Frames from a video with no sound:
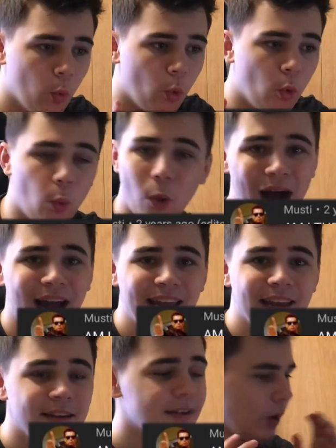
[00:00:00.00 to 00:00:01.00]

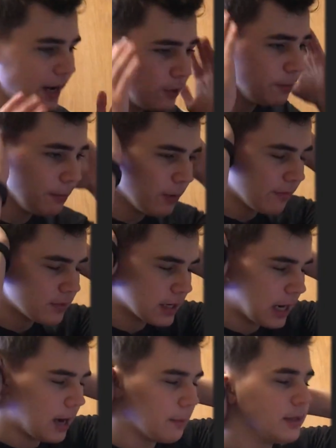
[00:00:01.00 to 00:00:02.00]
Why? Why do people have to
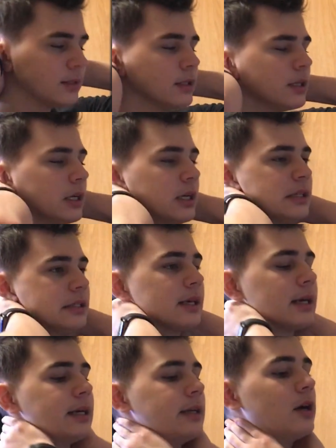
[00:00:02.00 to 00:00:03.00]
comment
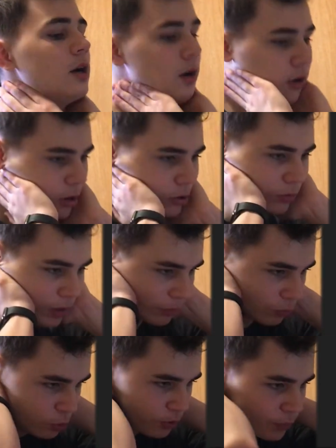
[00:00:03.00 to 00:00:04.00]
saying, oh, I
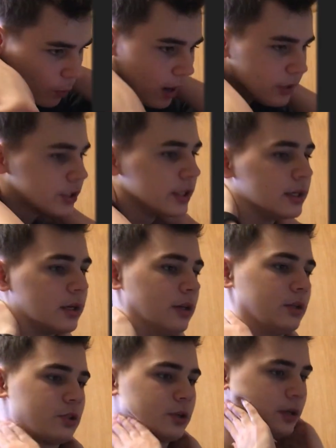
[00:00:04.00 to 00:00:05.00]
want who's watching in
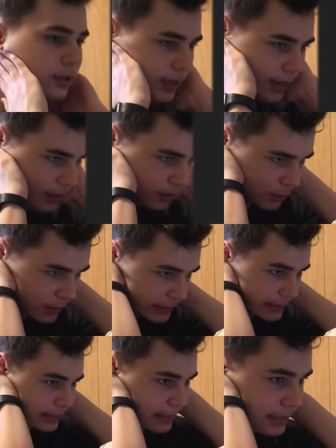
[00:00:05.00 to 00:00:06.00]
a certain date?
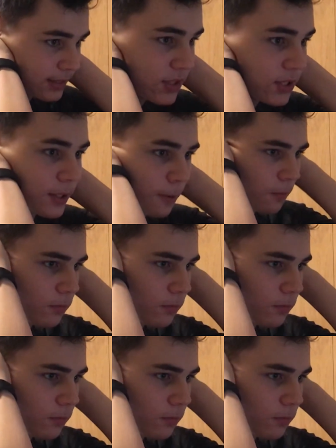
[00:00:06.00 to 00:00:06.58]
It's...